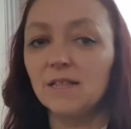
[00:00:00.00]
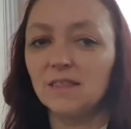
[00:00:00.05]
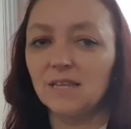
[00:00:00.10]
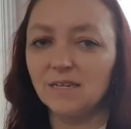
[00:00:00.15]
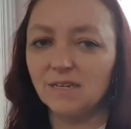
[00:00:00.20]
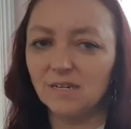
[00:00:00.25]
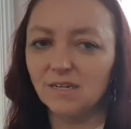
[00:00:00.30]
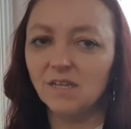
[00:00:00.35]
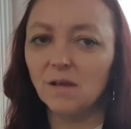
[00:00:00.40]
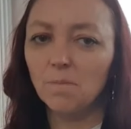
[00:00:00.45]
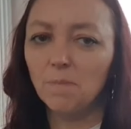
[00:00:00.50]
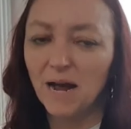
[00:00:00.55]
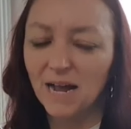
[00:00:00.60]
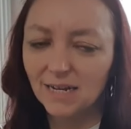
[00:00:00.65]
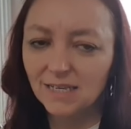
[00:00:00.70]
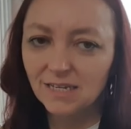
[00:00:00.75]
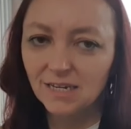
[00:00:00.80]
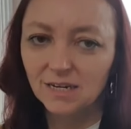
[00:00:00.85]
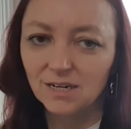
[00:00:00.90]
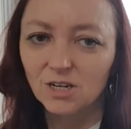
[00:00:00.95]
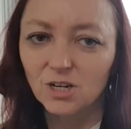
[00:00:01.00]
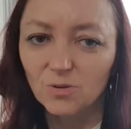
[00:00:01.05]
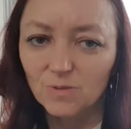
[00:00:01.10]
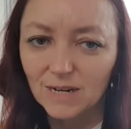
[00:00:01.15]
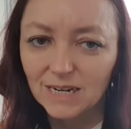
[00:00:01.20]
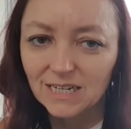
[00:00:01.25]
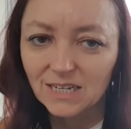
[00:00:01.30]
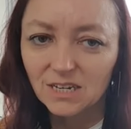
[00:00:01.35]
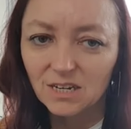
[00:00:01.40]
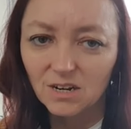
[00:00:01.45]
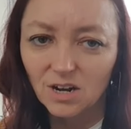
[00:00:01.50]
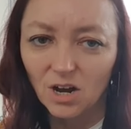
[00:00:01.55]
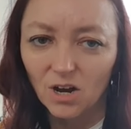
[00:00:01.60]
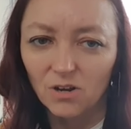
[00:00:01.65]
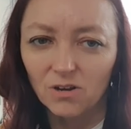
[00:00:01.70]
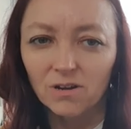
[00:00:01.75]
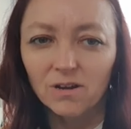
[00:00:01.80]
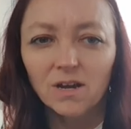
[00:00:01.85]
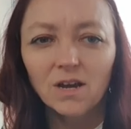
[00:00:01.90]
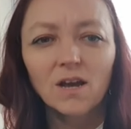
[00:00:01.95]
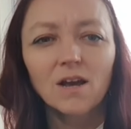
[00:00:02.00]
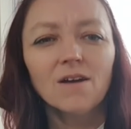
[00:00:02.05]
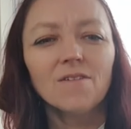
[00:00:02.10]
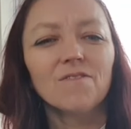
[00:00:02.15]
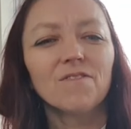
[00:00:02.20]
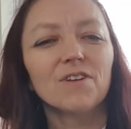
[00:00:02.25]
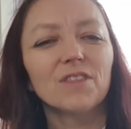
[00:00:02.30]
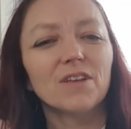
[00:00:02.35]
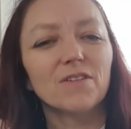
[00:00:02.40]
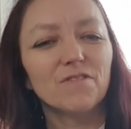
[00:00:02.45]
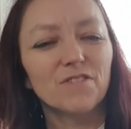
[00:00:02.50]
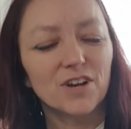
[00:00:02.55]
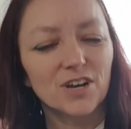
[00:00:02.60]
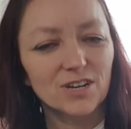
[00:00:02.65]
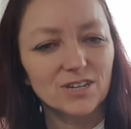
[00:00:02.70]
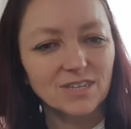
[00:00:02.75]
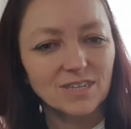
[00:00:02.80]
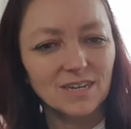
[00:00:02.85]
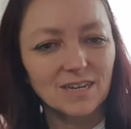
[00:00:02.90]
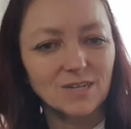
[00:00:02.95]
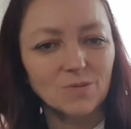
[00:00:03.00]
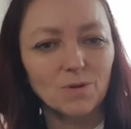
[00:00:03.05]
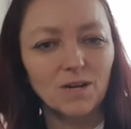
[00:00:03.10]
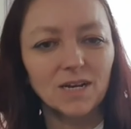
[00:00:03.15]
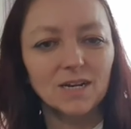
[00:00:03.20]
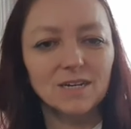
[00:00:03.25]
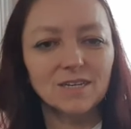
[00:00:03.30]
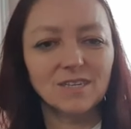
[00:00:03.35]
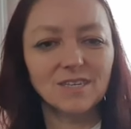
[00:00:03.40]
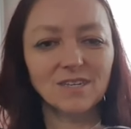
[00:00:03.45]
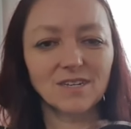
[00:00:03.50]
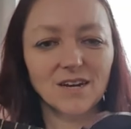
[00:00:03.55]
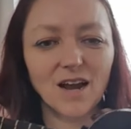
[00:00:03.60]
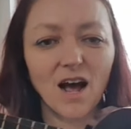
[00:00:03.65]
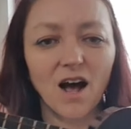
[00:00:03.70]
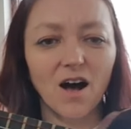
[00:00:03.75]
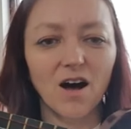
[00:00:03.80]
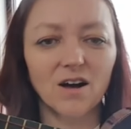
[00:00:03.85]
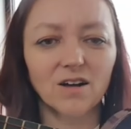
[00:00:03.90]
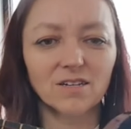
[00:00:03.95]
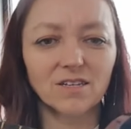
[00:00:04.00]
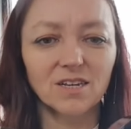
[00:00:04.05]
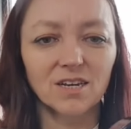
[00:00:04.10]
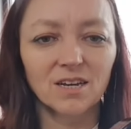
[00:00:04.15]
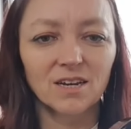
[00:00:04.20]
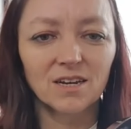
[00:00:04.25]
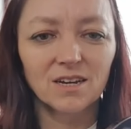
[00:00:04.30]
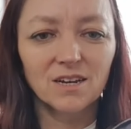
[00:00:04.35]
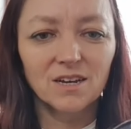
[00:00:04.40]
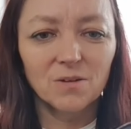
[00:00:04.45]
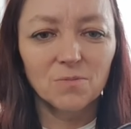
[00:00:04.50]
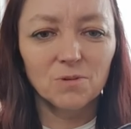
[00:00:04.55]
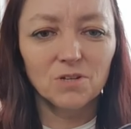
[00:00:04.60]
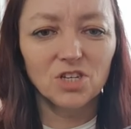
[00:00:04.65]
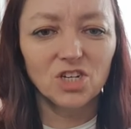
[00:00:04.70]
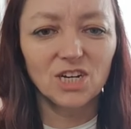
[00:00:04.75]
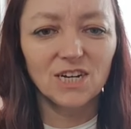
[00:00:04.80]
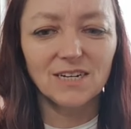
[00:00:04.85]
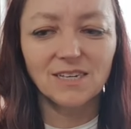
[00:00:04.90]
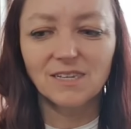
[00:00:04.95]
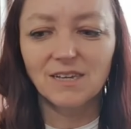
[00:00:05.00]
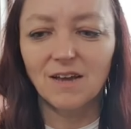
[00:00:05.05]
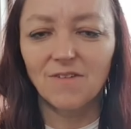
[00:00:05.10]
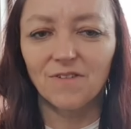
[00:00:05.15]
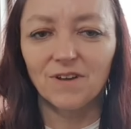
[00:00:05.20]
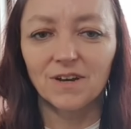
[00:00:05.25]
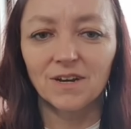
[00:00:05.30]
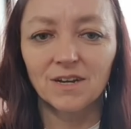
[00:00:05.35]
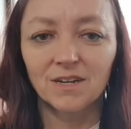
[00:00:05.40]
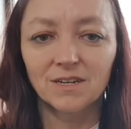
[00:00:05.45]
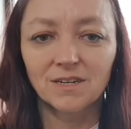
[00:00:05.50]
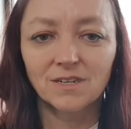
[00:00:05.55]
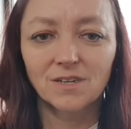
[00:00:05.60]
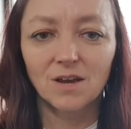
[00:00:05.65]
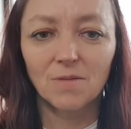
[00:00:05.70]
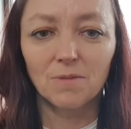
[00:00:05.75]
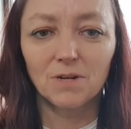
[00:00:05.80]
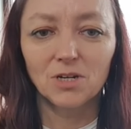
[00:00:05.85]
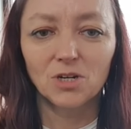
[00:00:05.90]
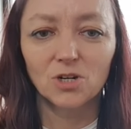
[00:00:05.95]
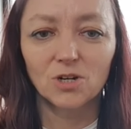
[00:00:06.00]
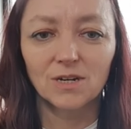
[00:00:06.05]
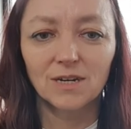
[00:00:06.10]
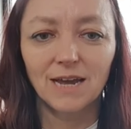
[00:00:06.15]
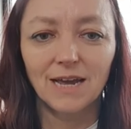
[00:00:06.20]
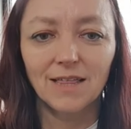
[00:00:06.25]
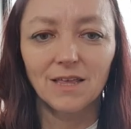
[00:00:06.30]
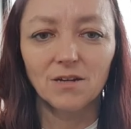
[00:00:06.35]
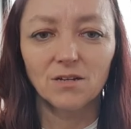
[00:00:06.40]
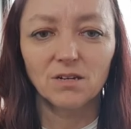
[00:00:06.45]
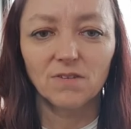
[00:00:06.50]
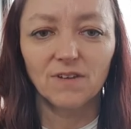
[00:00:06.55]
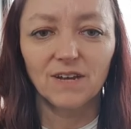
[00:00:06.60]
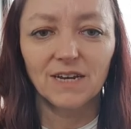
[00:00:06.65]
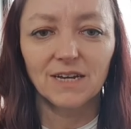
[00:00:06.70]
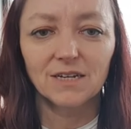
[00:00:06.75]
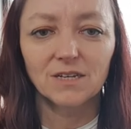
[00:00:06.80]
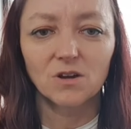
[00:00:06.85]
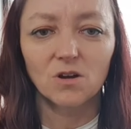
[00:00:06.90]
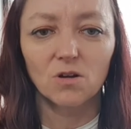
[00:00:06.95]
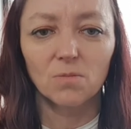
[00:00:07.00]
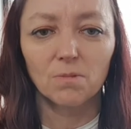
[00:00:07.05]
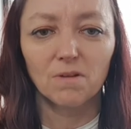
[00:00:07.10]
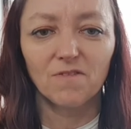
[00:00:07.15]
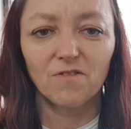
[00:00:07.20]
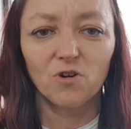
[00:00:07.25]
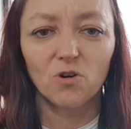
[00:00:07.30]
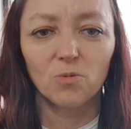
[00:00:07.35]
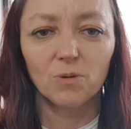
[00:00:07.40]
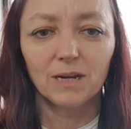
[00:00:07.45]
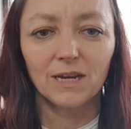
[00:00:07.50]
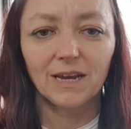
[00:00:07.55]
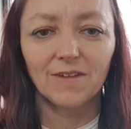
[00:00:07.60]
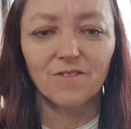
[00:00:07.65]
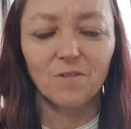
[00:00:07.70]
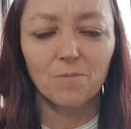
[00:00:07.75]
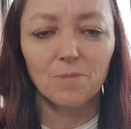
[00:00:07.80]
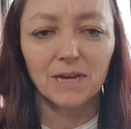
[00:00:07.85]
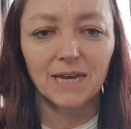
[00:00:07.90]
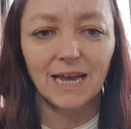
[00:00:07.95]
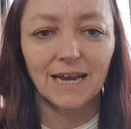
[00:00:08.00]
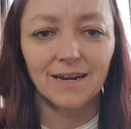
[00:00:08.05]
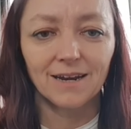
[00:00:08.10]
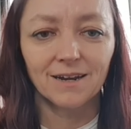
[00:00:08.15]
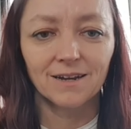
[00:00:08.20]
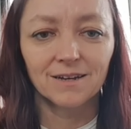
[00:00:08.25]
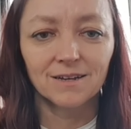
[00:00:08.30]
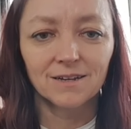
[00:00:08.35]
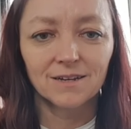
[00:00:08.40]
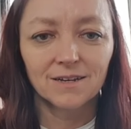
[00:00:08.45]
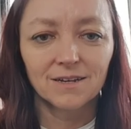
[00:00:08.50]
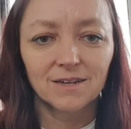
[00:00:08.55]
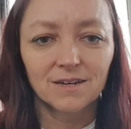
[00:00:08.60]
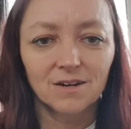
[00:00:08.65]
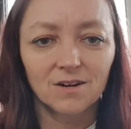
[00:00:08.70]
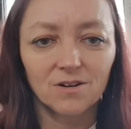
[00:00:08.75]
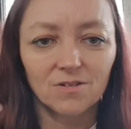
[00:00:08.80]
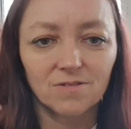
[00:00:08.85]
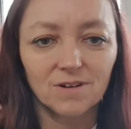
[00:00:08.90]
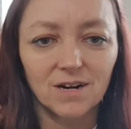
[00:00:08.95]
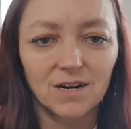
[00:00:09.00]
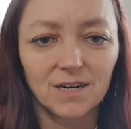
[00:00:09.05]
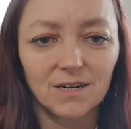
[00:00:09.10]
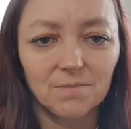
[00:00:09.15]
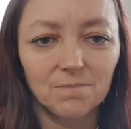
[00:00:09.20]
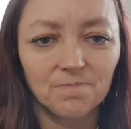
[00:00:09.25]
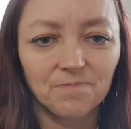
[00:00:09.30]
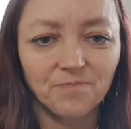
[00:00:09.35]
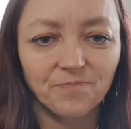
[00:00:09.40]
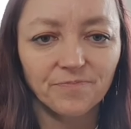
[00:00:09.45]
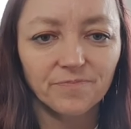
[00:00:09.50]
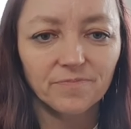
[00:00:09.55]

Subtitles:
this is the pattern you need to know for the verses. We're going to start with G7, so it means you can get those fingers on before we even begin. All right.